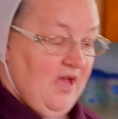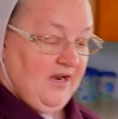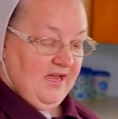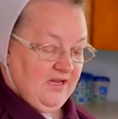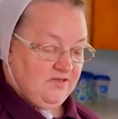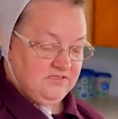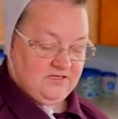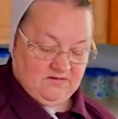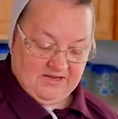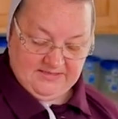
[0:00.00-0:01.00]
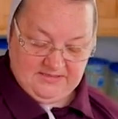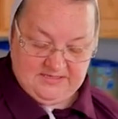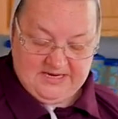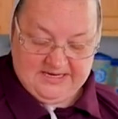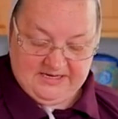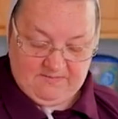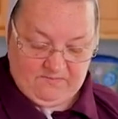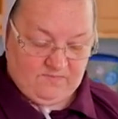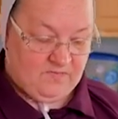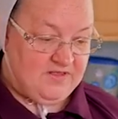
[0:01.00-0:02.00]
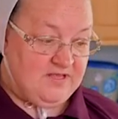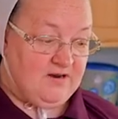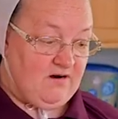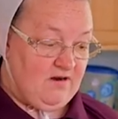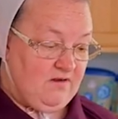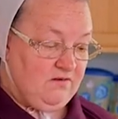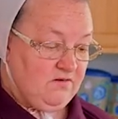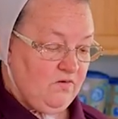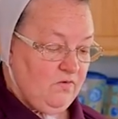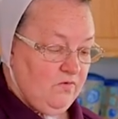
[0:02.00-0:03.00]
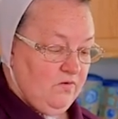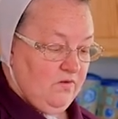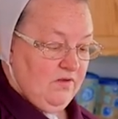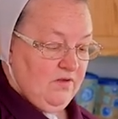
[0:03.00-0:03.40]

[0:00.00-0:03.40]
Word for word: And I also like to take them when they're a little cool,